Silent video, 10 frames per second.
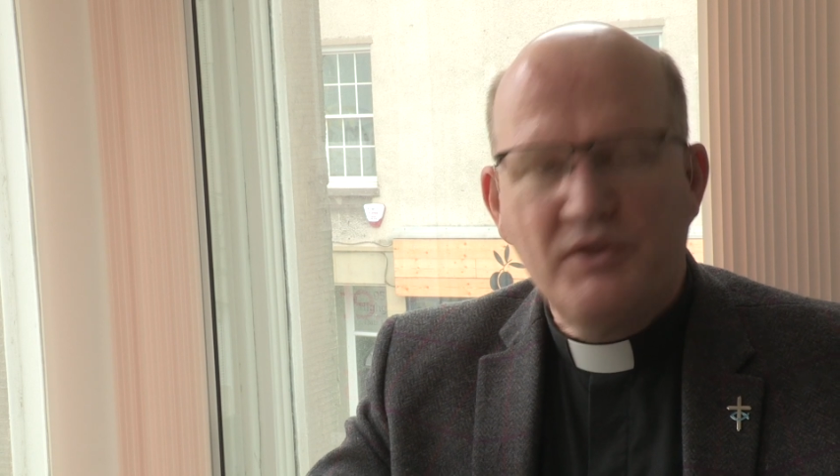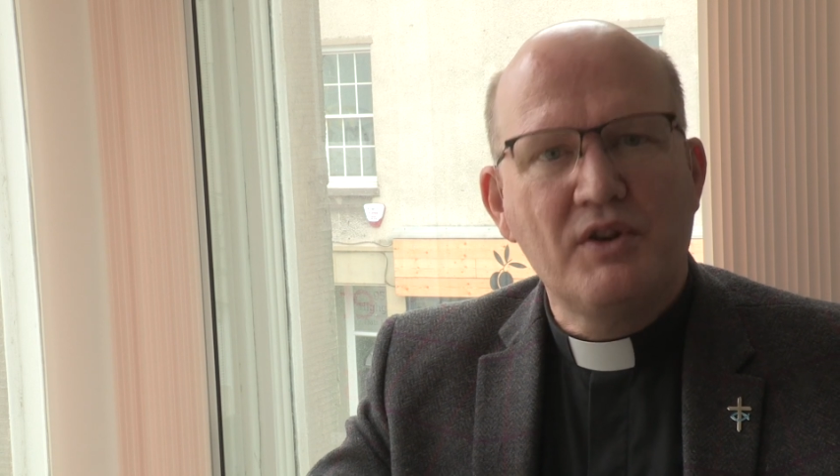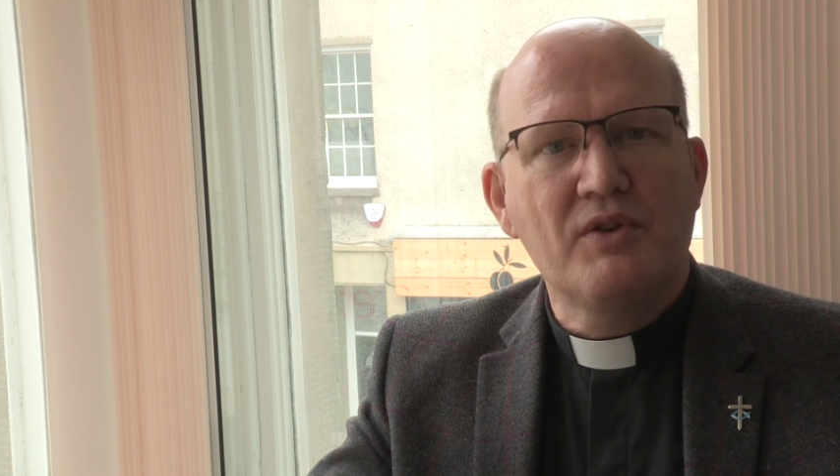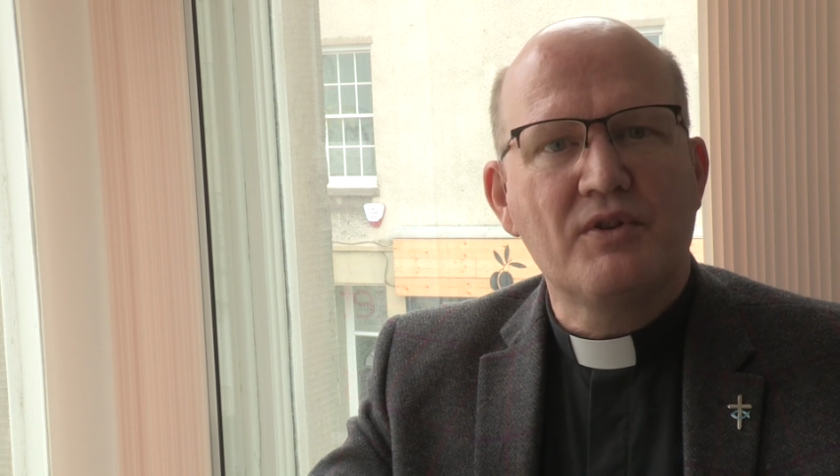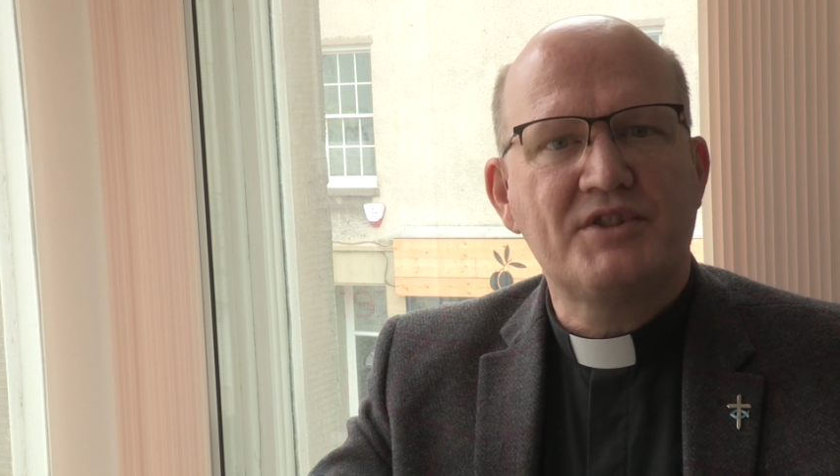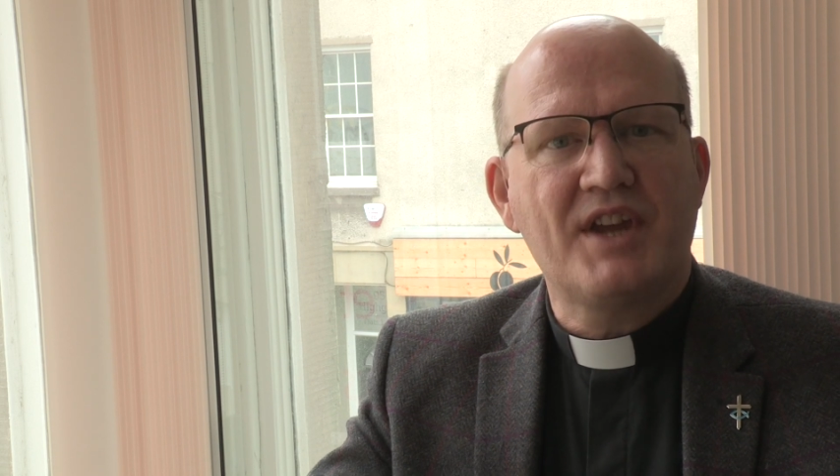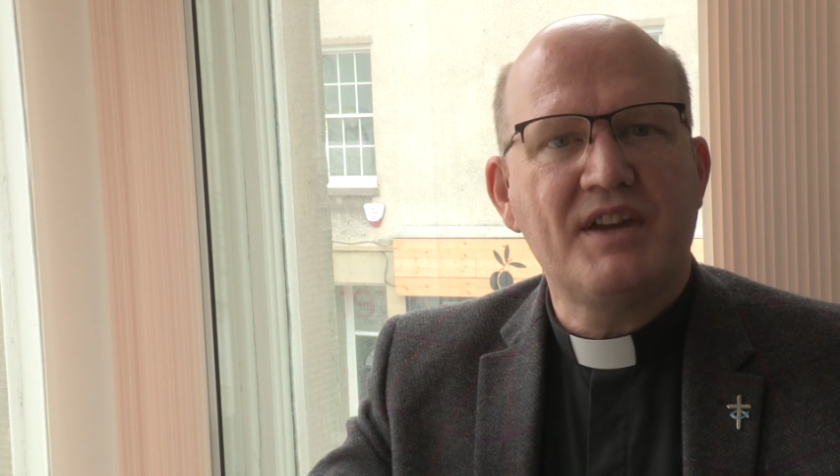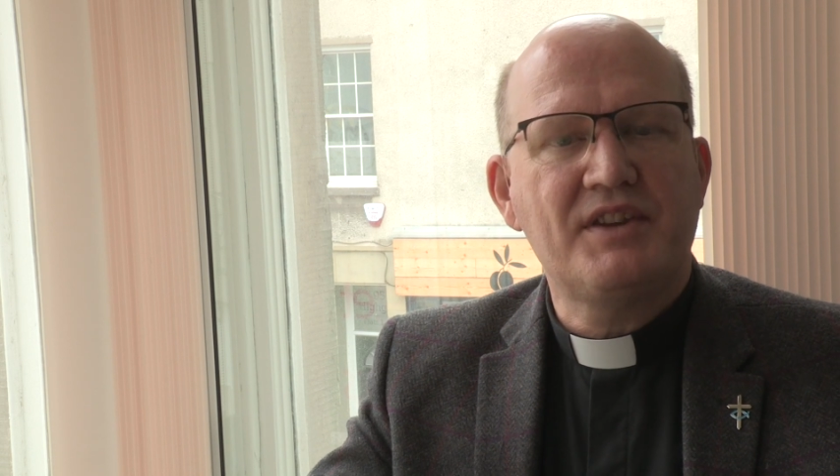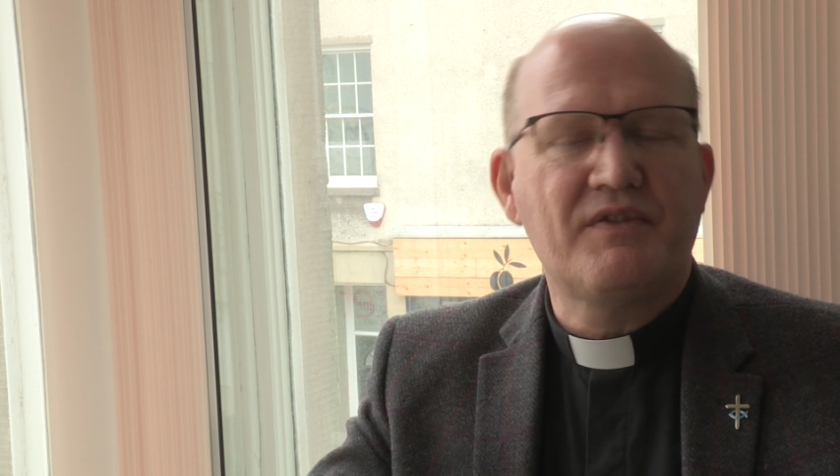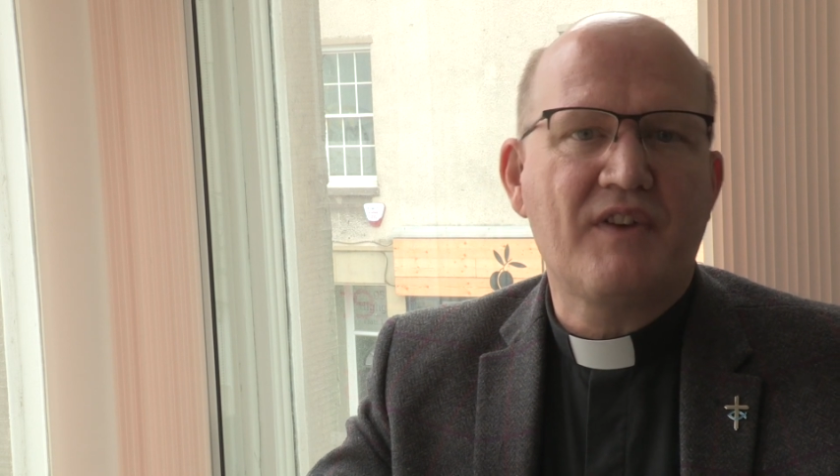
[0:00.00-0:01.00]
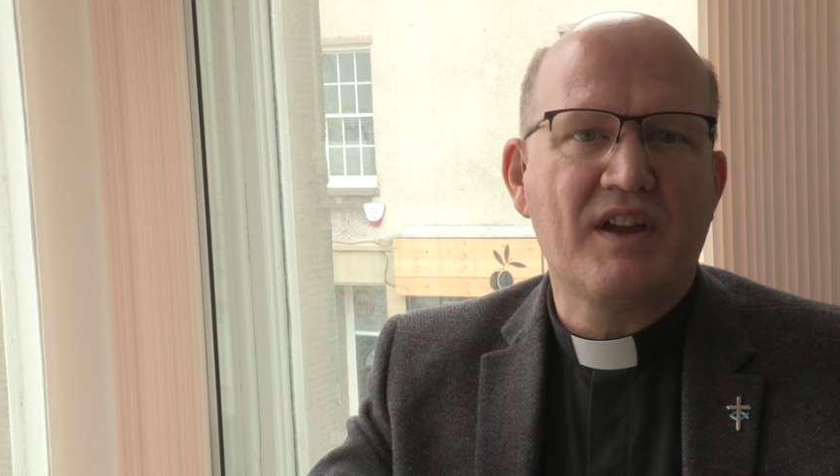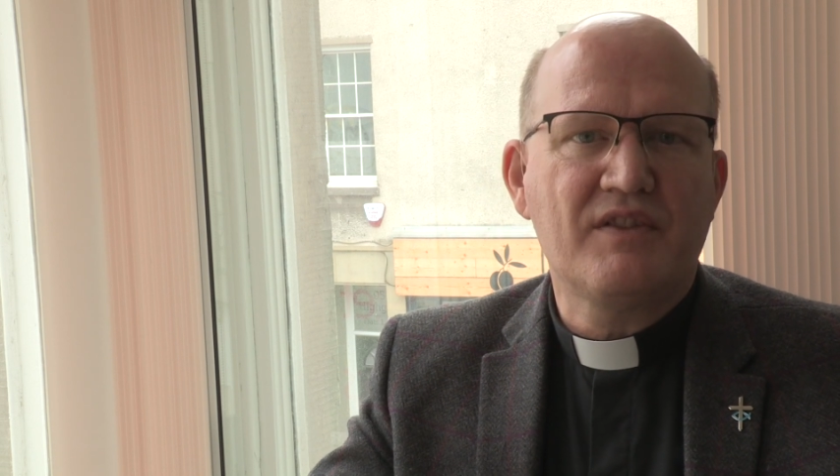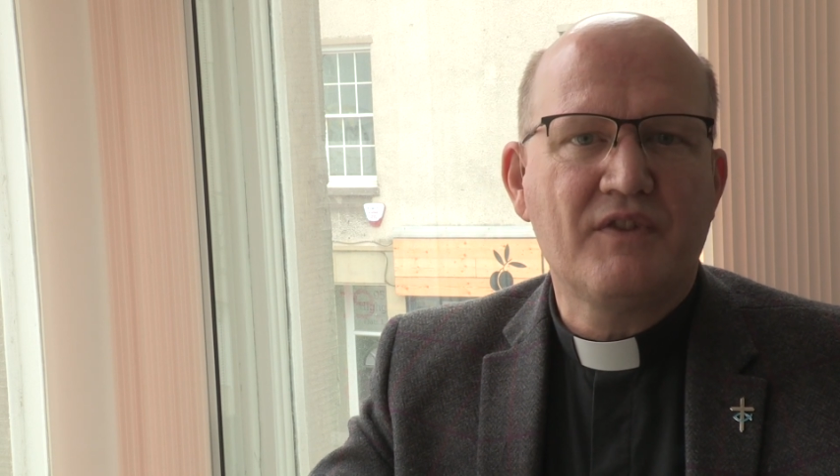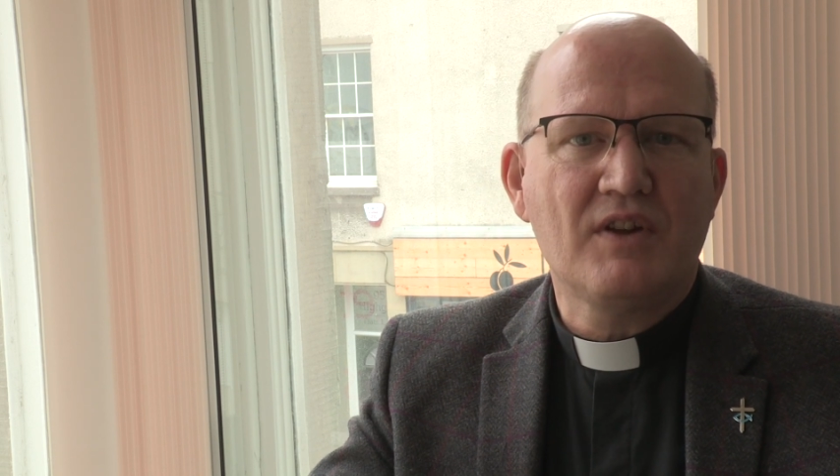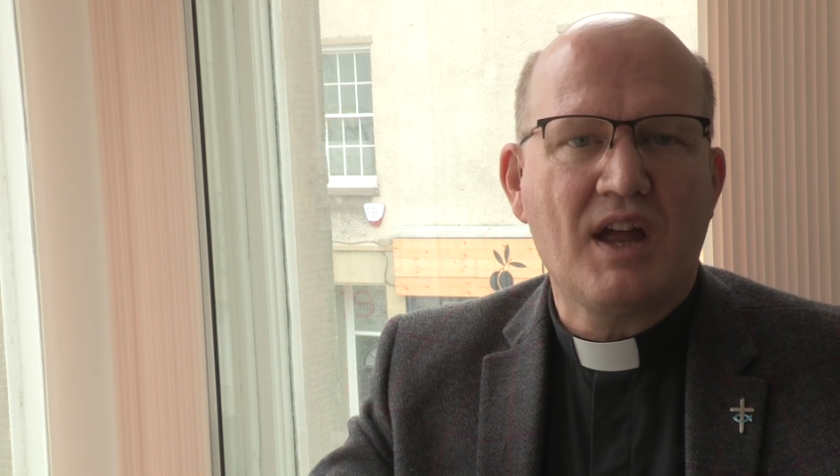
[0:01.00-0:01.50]
The law said the
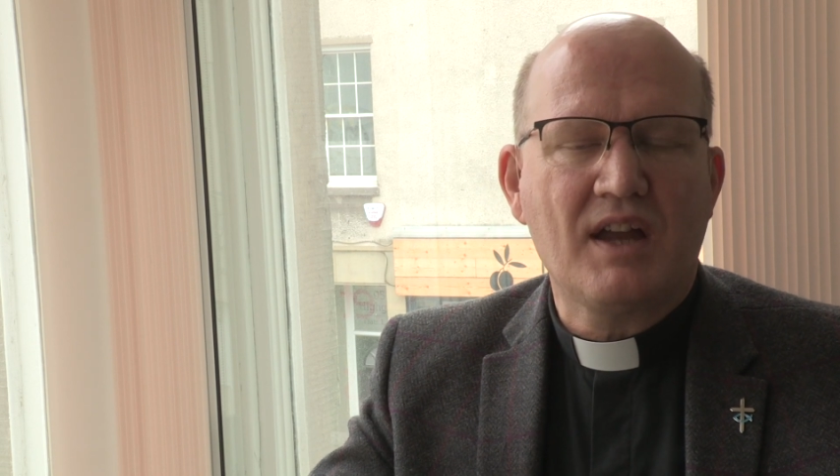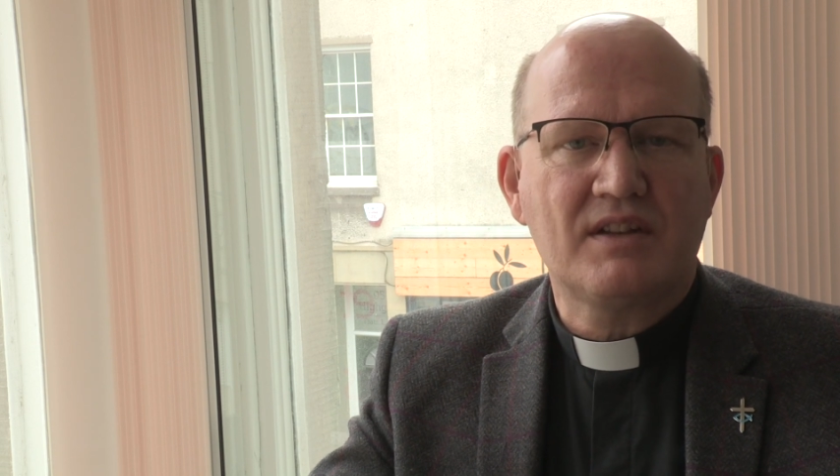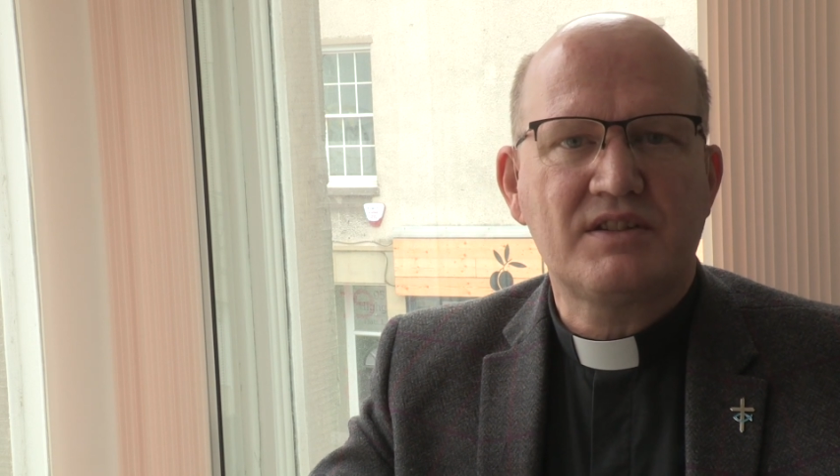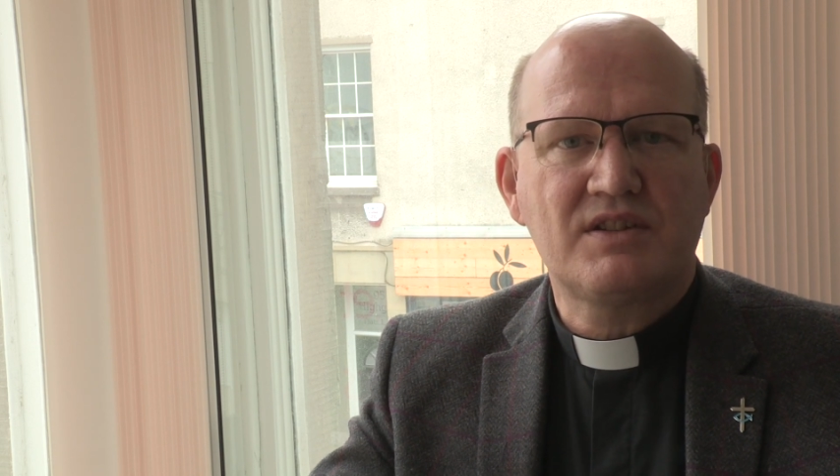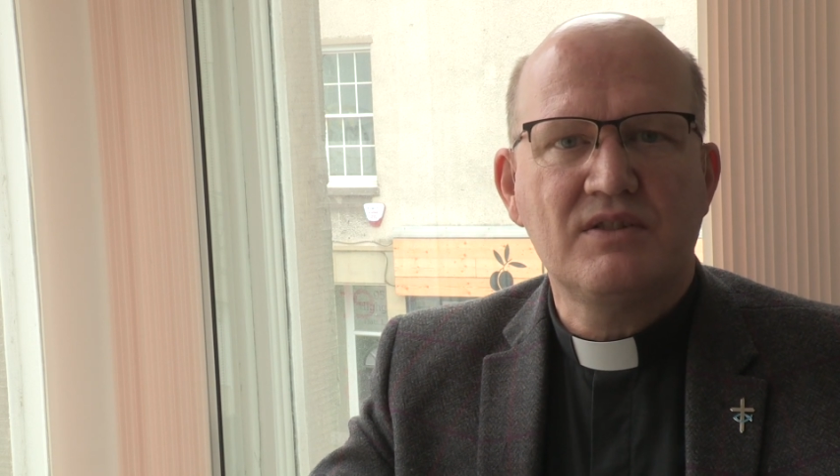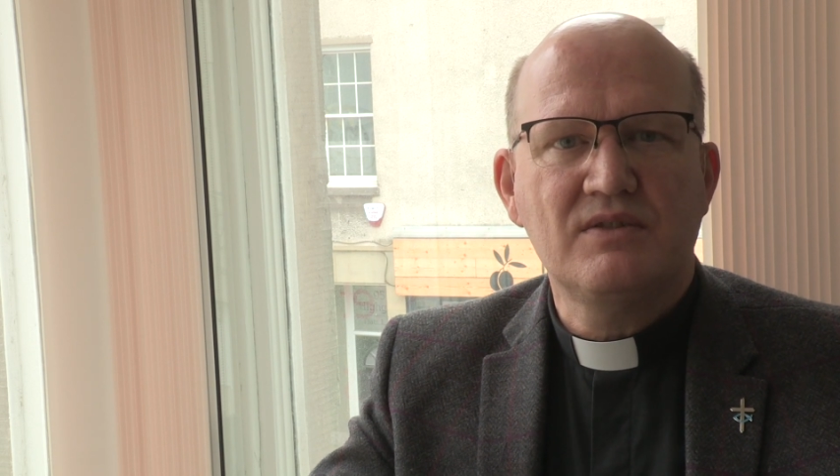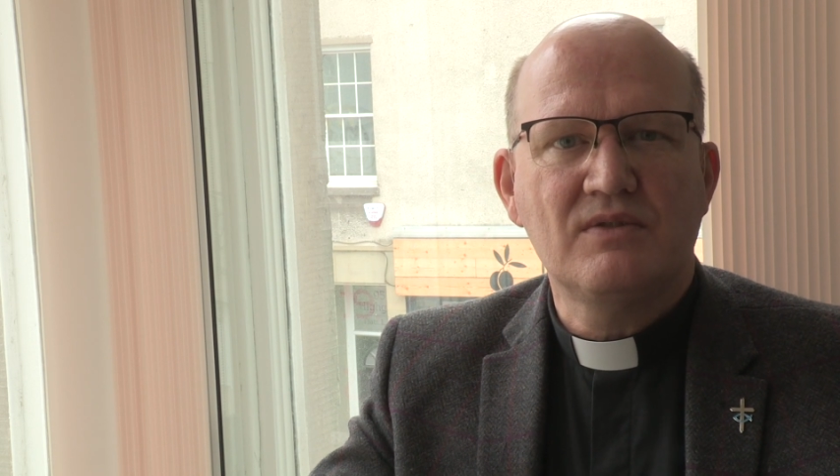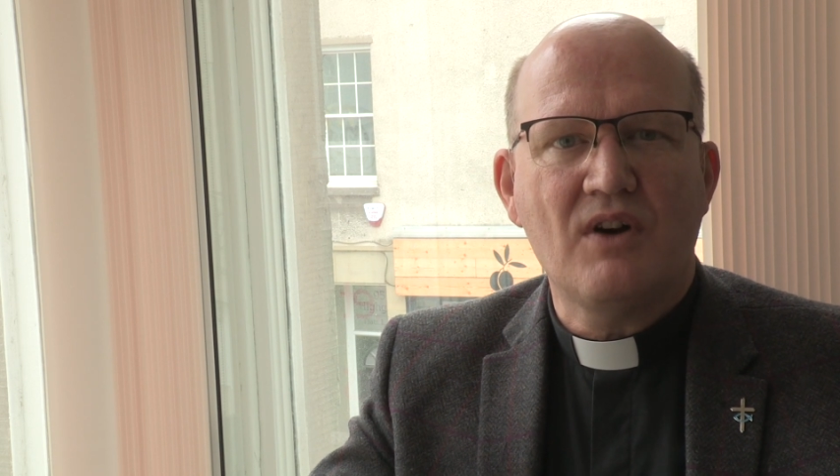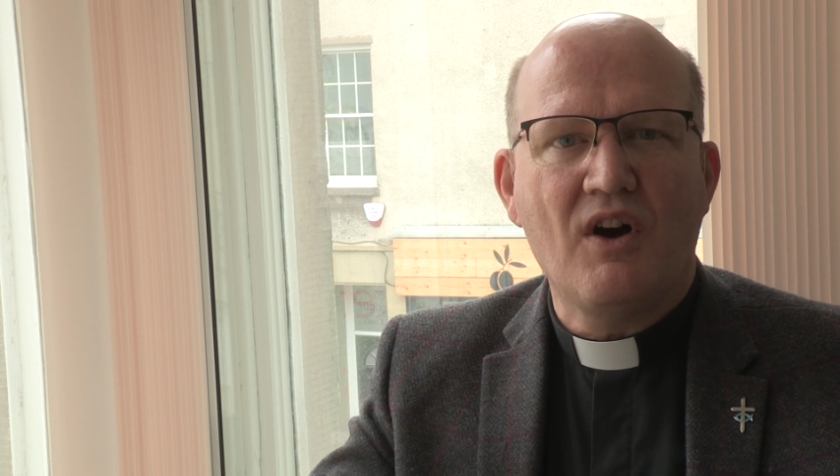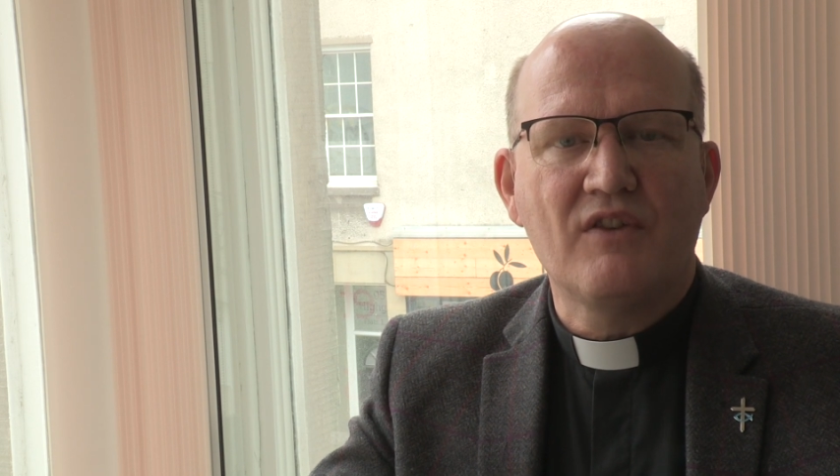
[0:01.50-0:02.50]
faithful had to